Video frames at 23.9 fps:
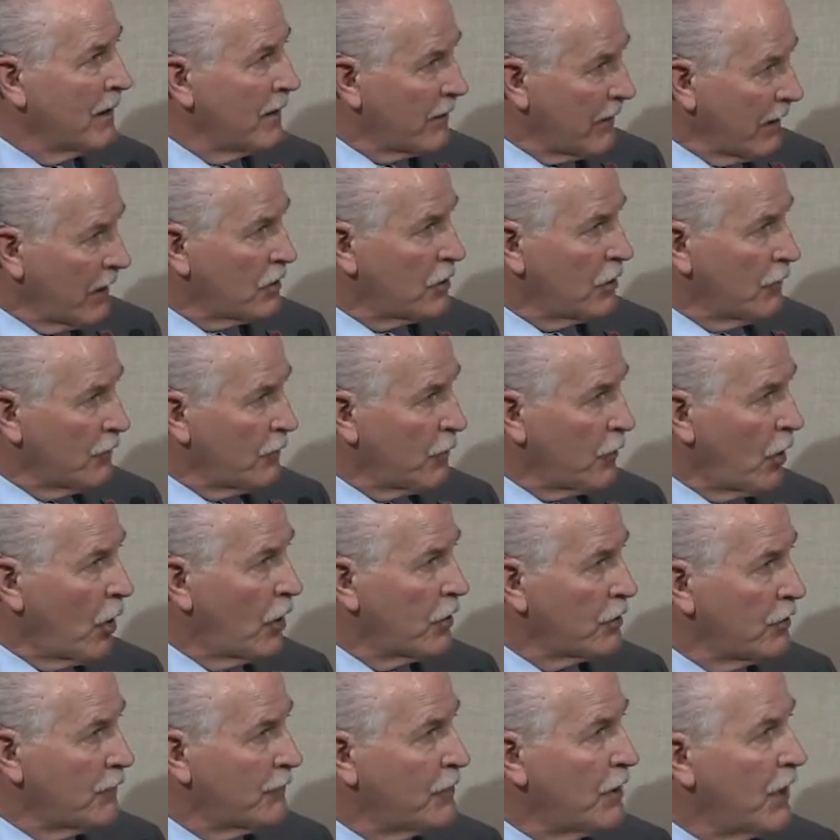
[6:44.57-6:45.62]
Thank you for all
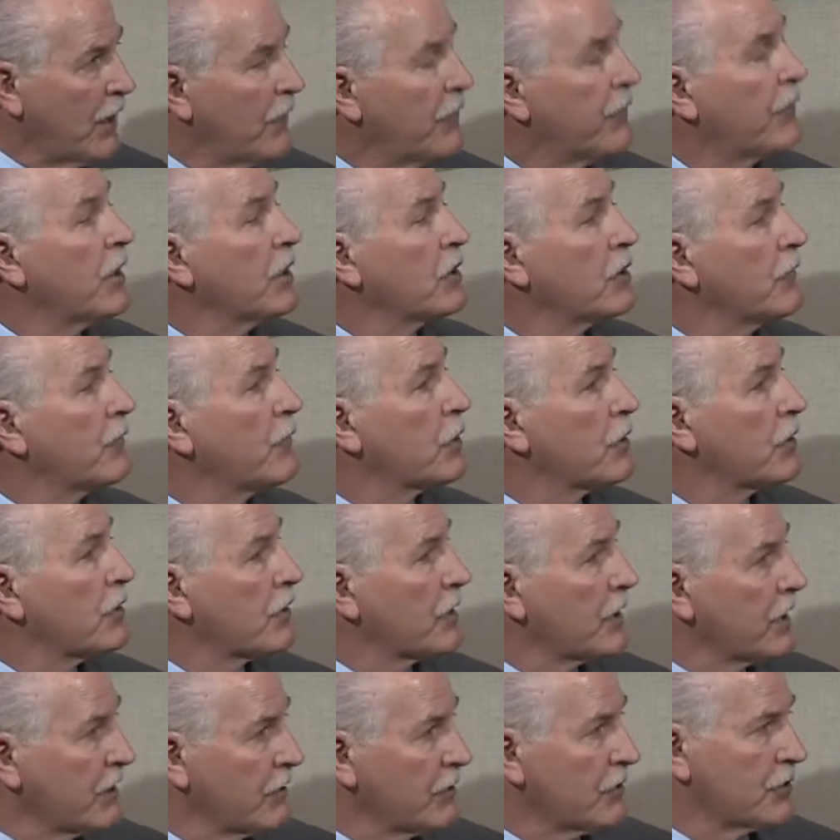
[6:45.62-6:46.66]
you've done. Thank you for your
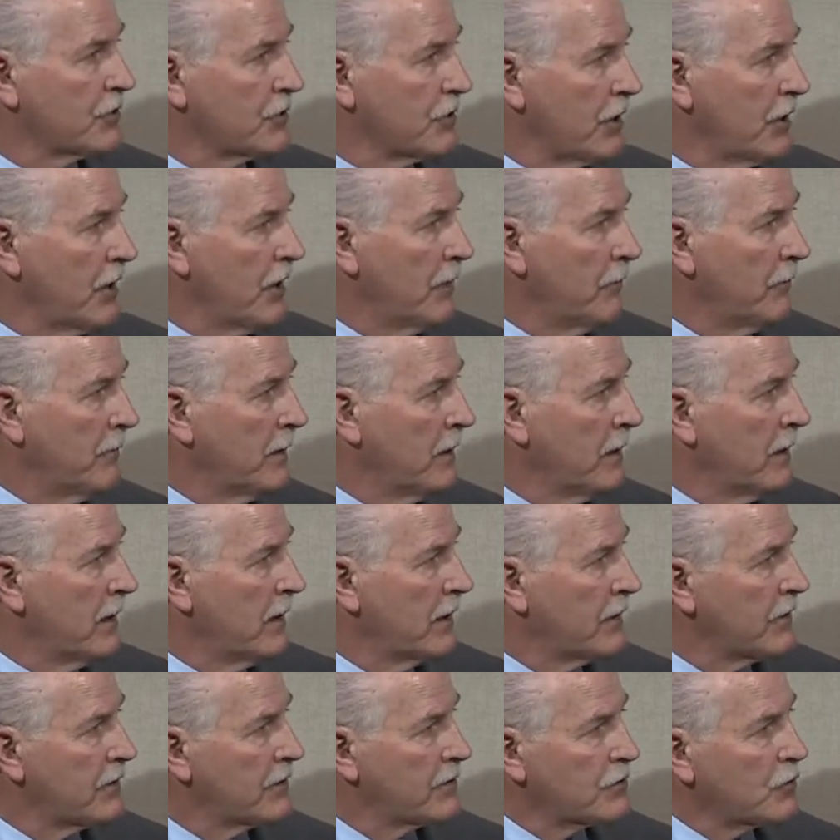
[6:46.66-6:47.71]
leadership
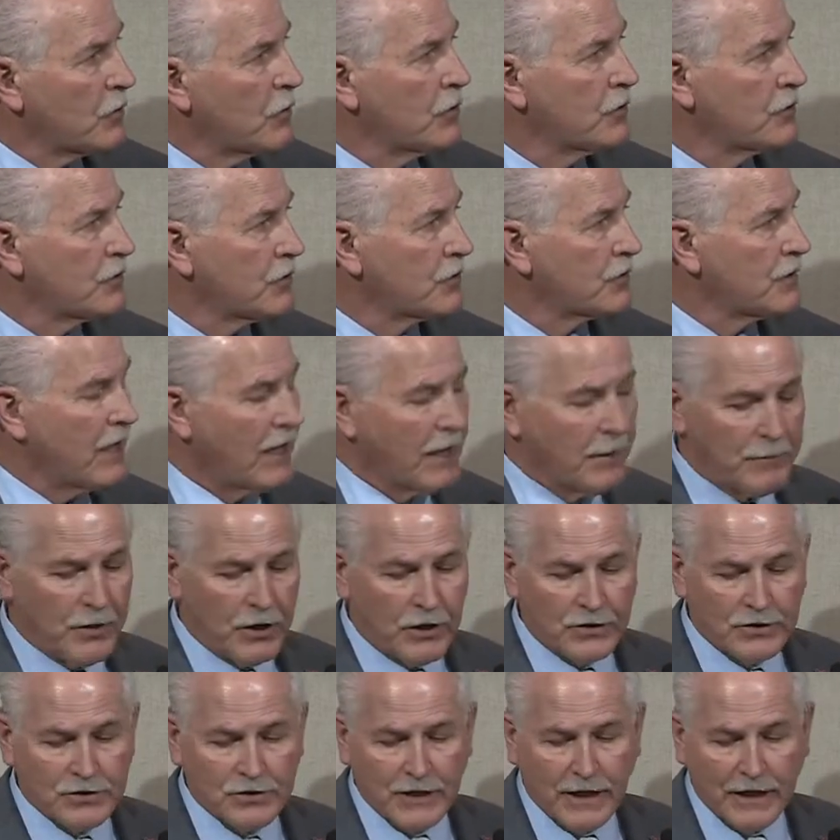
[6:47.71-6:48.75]
at this crucial time in
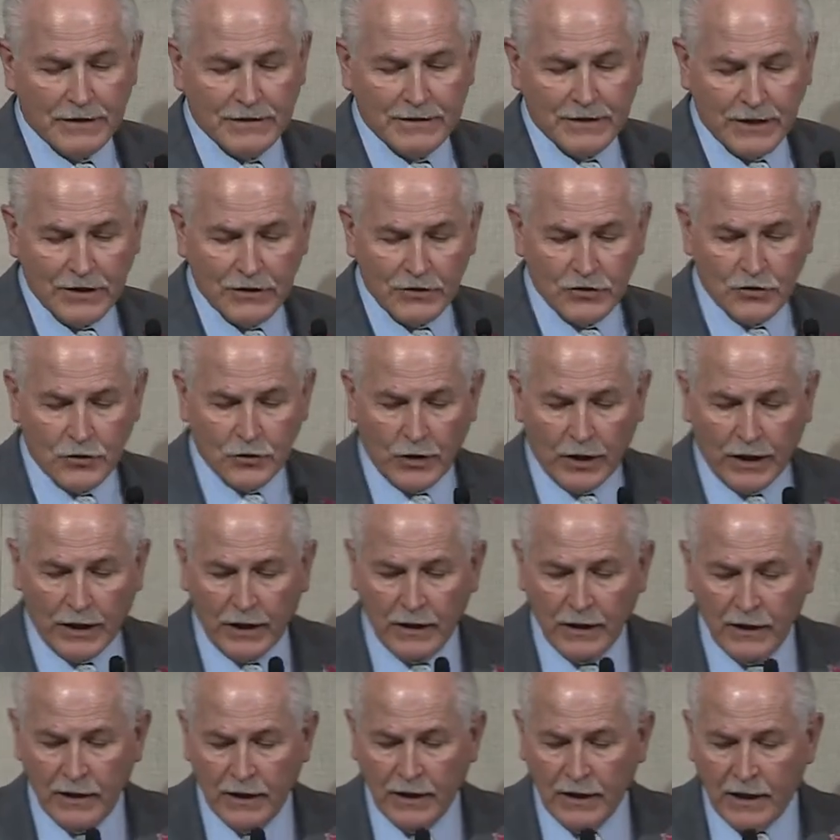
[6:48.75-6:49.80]
our state's history.
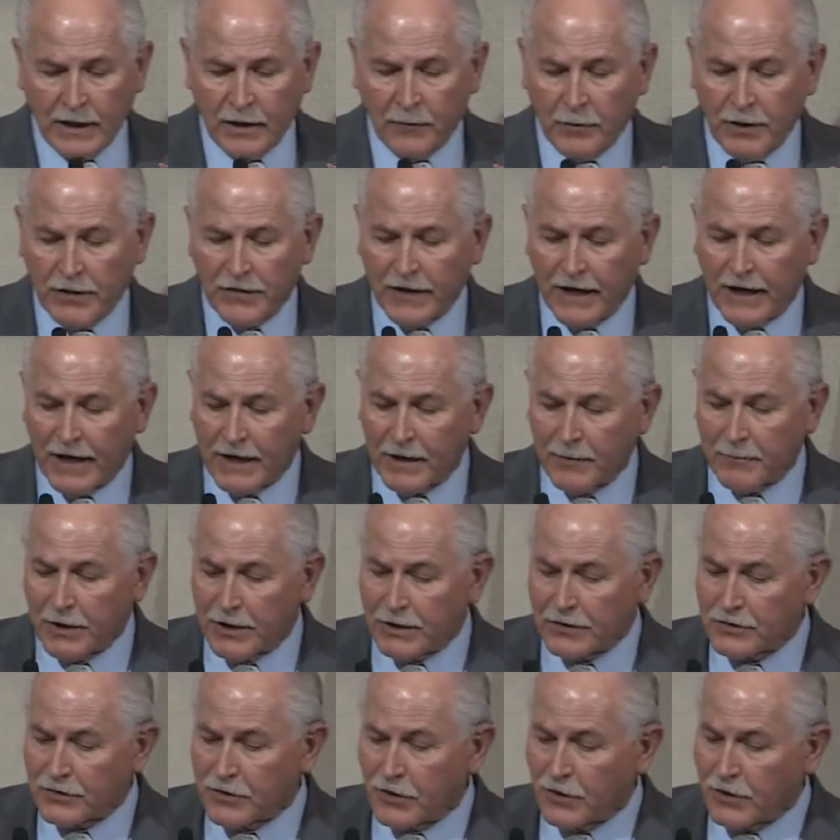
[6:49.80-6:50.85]
And with that, I'm going
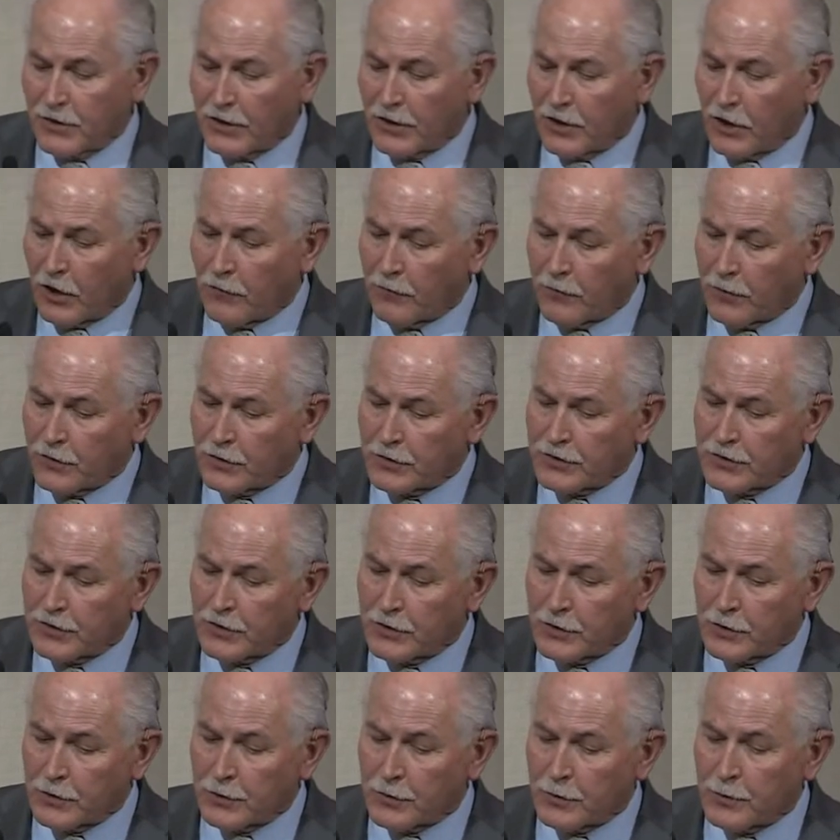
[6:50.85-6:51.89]
to turn it over
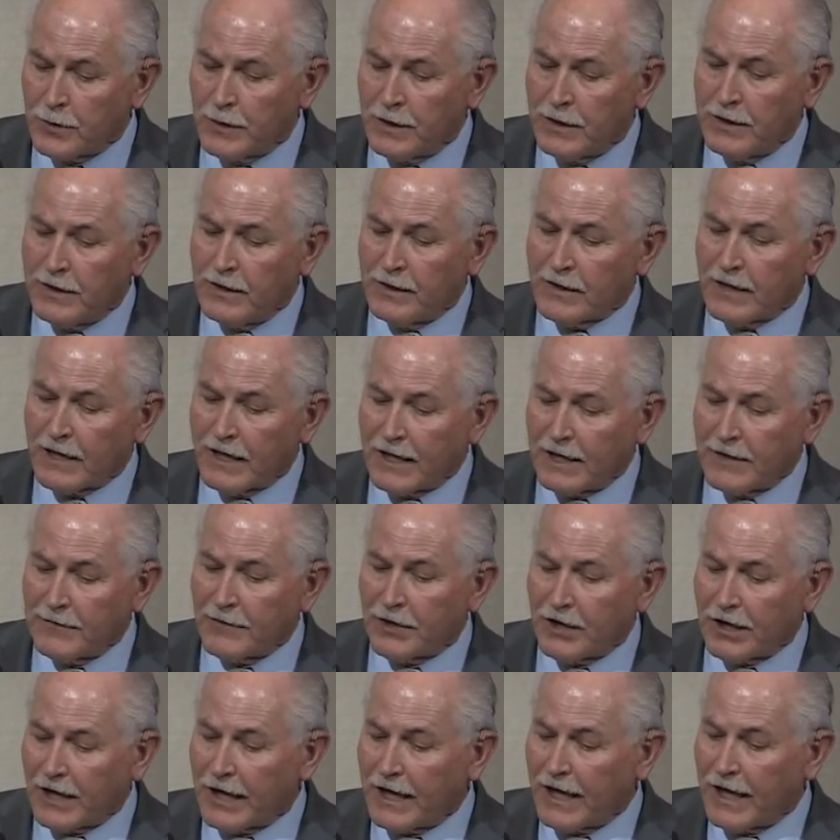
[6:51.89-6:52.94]
to
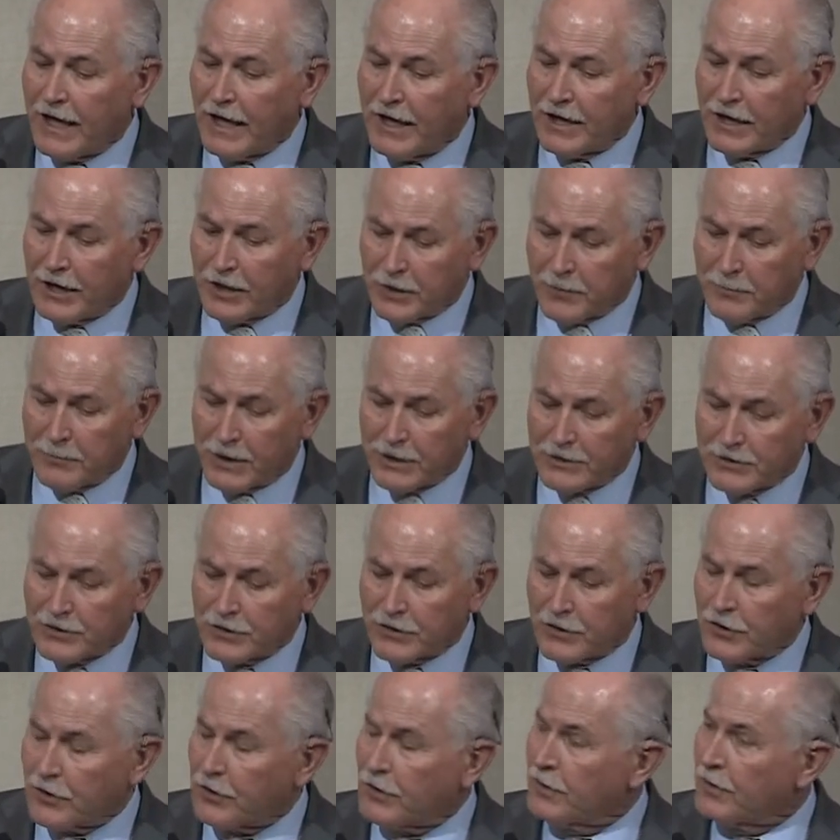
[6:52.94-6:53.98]
Cleveland County
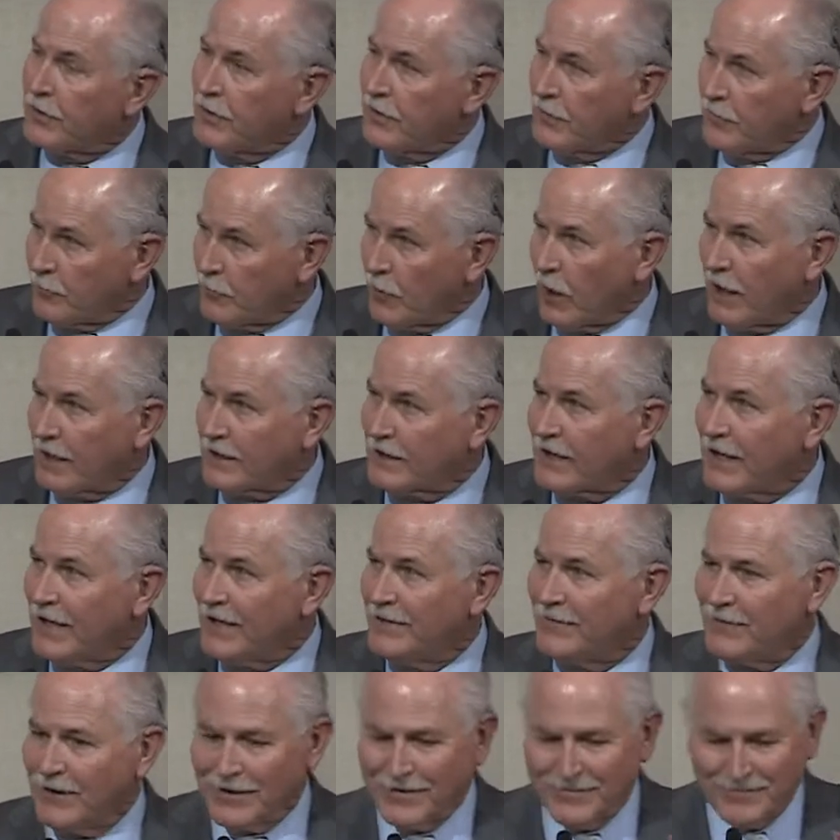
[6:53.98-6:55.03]
Commissioner Rod
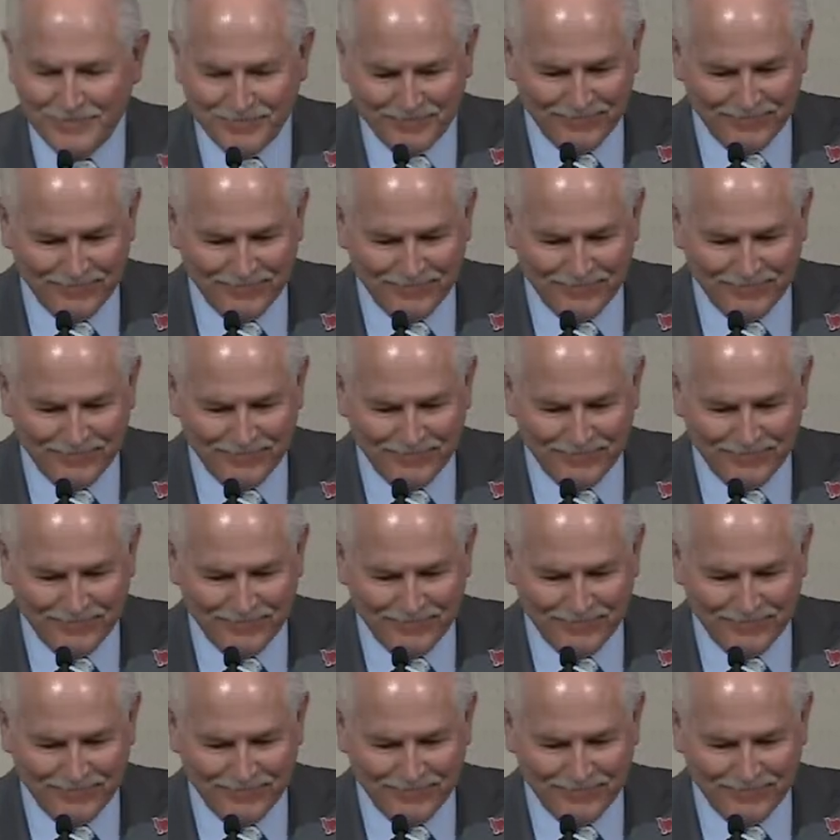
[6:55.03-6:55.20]
Cleveland.